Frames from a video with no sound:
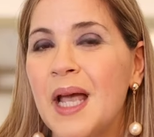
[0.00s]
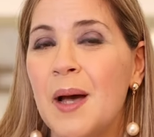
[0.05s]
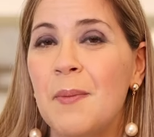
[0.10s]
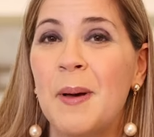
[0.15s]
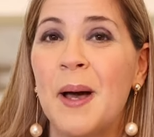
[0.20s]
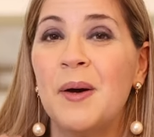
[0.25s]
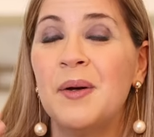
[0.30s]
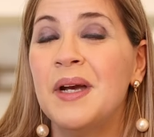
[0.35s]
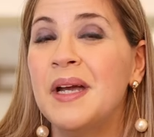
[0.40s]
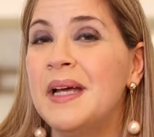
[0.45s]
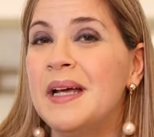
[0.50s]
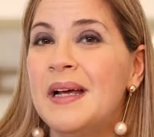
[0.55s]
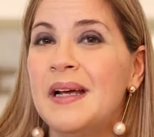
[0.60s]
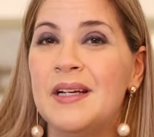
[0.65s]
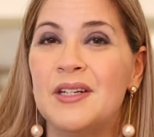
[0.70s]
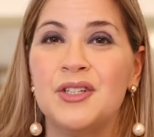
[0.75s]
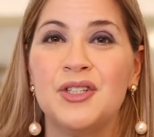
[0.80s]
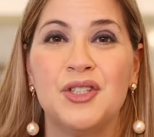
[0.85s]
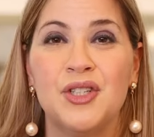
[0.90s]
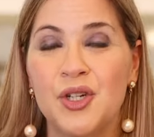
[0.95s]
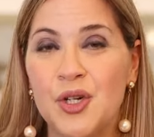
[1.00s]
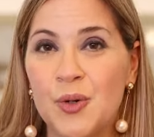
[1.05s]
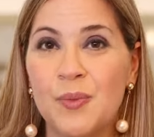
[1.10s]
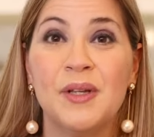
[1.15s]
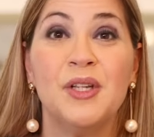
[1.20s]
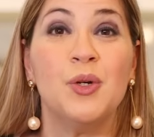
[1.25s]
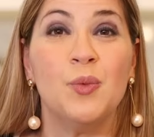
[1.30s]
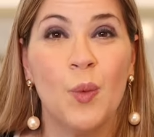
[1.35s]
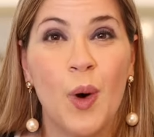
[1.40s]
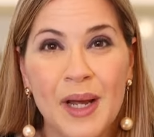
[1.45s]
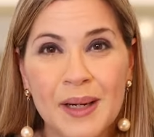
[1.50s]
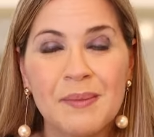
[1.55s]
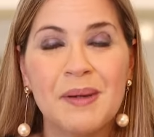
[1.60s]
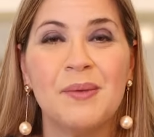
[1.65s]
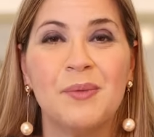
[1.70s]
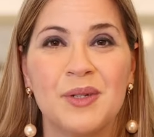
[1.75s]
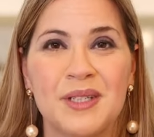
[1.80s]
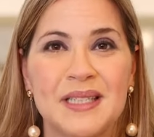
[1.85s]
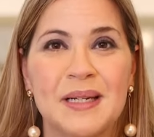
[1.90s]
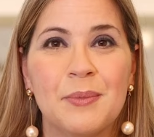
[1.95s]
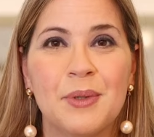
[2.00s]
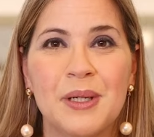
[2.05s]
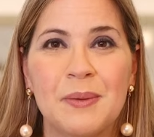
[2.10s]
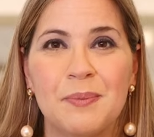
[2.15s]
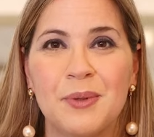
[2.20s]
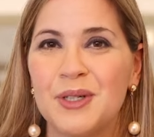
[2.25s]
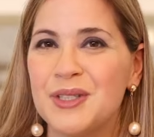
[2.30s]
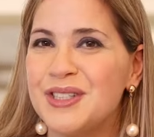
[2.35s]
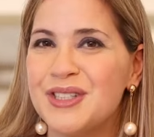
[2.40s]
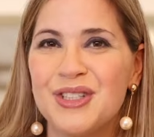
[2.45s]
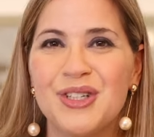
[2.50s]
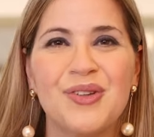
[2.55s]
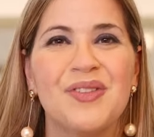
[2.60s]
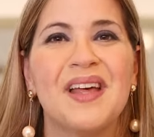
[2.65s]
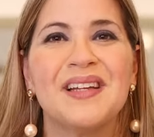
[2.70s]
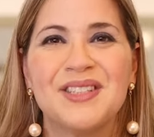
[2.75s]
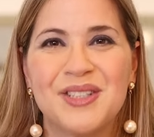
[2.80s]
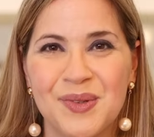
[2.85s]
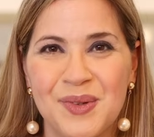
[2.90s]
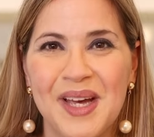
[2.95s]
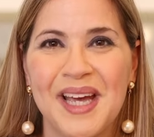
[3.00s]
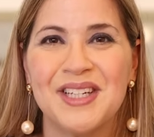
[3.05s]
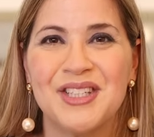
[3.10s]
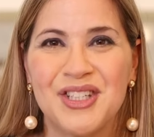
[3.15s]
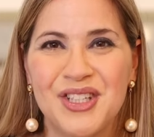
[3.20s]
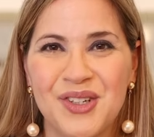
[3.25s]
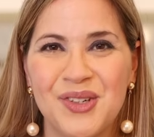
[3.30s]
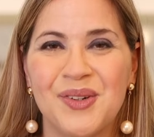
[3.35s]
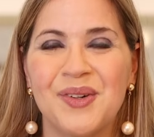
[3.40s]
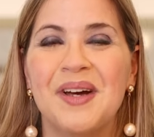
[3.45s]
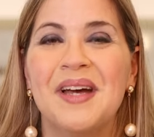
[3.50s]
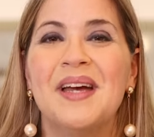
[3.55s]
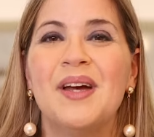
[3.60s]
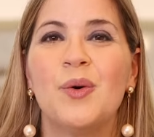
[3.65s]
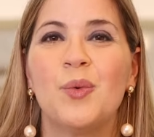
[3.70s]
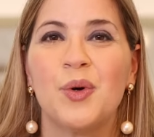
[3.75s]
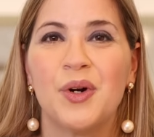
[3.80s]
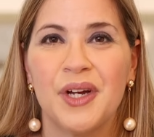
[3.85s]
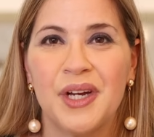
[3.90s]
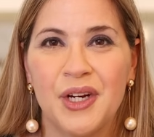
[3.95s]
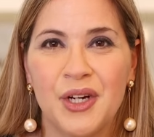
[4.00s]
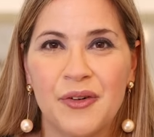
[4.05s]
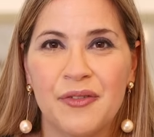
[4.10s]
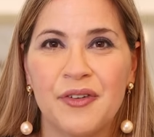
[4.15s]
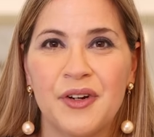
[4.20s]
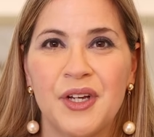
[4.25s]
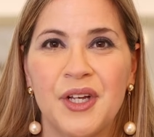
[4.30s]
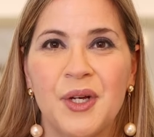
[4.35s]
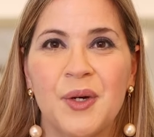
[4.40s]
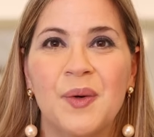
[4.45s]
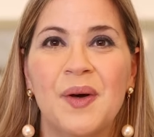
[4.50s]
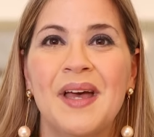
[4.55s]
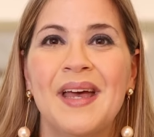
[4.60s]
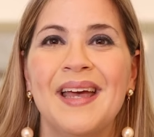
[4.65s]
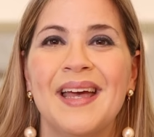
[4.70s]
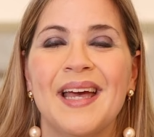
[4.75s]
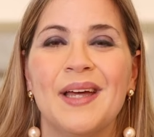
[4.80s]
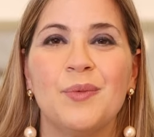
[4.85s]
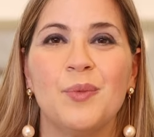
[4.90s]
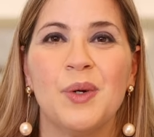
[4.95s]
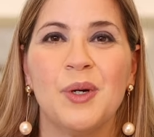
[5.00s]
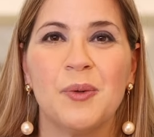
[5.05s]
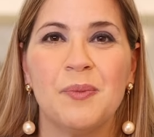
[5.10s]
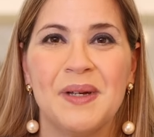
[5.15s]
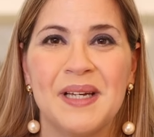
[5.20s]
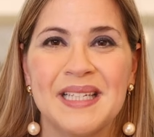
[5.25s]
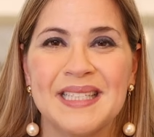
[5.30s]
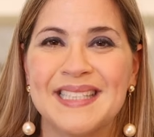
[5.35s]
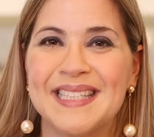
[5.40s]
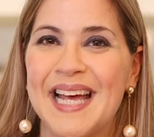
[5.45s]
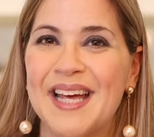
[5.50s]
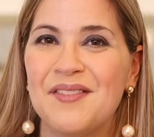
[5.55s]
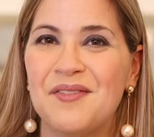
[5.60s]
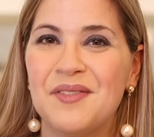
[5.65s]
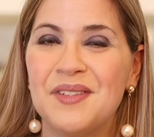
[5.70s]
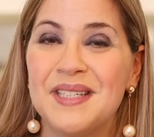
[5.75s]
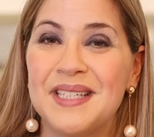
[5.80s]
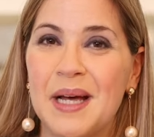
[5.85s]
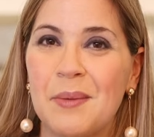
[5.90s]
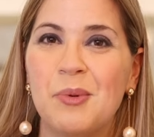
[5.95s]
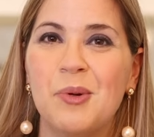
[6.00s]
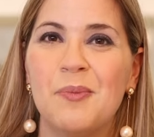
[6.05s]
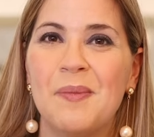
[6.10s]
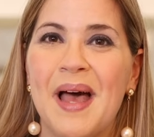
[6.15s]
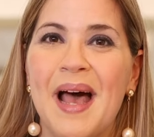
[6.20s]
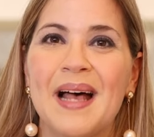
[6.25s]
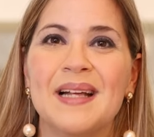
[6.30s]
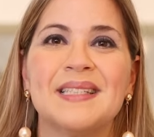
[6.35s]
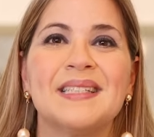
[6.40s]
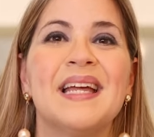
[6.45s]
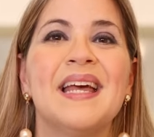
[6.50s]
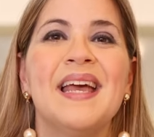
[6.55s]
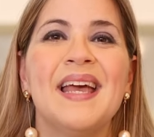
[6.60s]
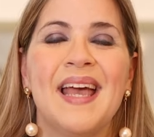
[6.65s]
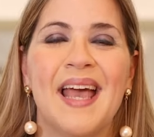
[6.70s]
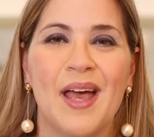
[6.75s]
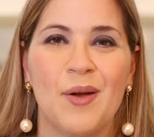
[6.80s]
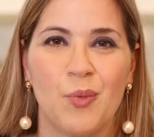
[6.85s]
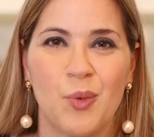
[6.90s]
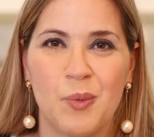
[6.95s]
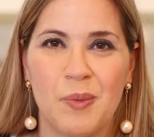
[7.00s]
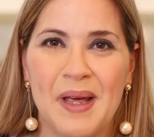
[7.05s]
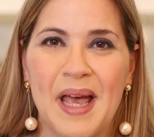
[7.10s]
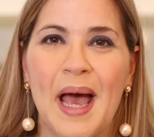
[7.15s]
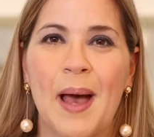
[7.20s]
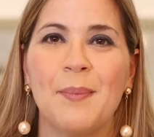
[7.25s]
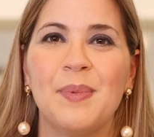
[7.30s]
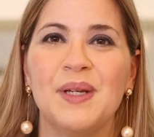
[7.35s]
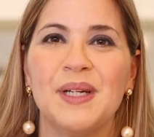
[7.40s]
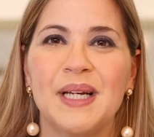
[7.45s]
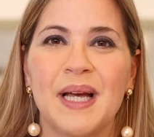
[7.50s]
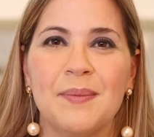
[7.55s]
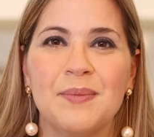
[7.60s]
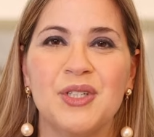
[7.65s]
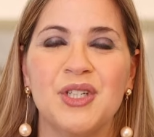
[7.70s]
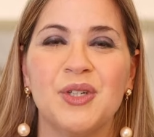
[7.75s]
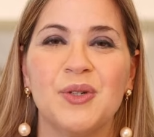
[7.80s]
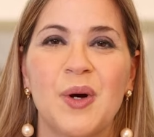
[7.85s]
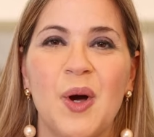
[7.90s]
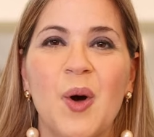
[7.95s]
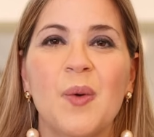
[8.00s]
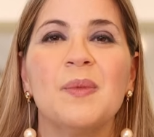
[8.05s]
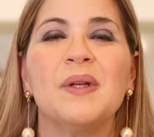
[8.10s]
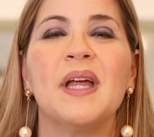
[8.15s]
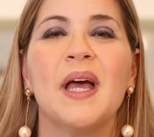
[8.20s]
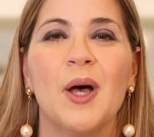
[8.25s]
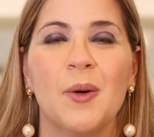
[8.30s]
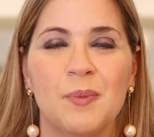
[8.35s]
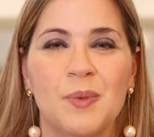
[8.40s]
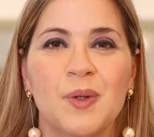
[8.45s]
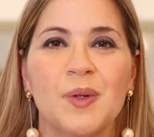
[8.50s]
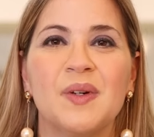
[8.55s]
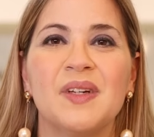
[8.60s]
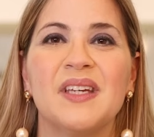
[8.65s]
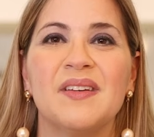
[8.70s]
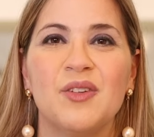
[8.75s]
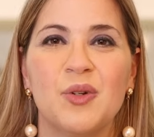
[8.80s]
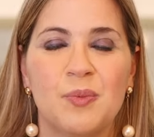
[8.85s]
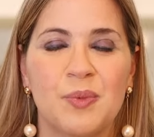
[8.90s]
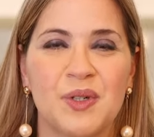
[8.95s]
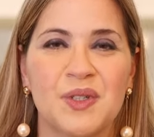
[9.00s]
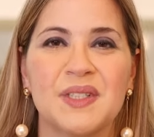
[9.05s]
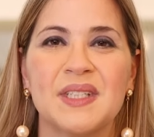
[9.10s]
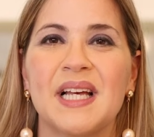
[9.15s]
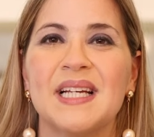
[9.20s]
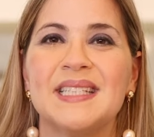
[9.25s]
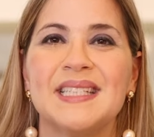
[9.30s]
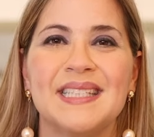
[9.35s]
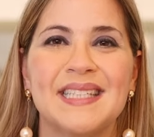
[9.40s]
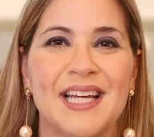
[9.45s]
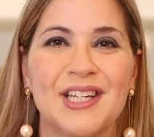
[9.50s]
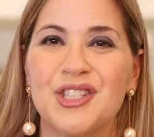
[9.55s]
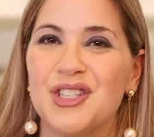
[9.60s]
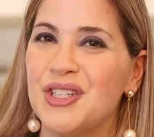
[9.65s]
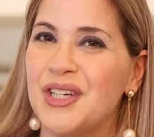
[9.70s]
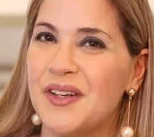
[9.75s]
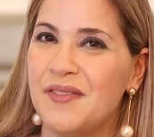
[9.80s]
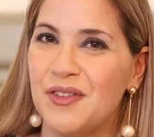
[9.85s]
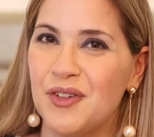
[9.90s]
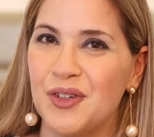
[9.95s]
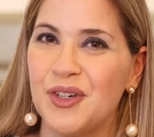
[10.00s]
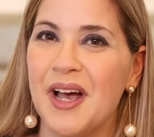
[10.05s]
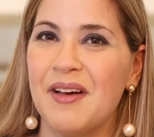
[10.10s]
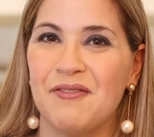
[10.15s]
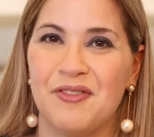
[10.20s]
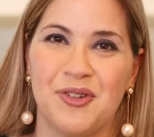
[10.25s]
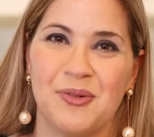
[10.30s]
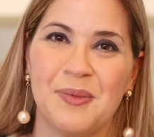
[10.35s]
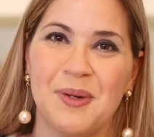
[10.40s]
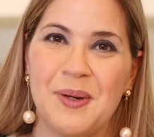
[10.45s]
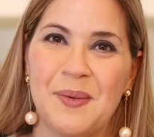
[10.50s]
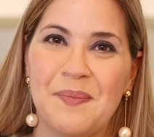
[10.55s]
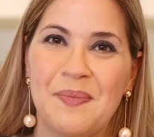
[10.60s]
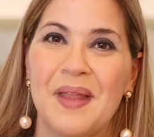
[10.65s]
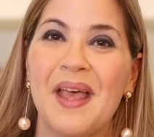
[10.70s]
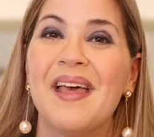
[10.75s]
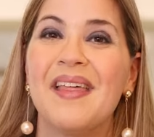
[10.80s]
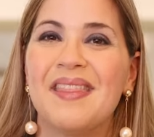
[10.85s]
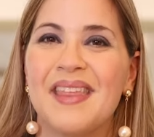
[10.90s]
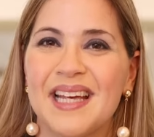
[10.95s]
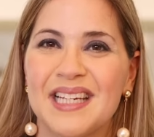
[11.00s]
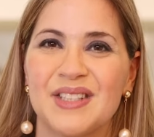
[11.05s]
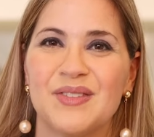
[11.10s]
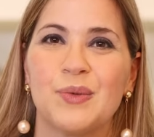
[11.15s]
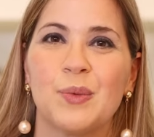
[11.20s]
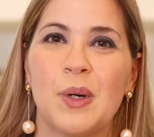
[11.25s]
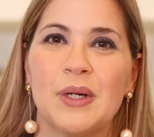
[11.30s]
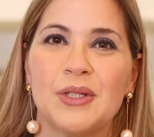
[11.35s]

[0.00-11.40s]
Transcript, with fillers: about Zoom and you want to meet with someone in person too, that's okay too. We're here for you and we're being safe, double masked, and would be happy to come to your home and help you and give you personalized attention if you're comfortable. Thanks for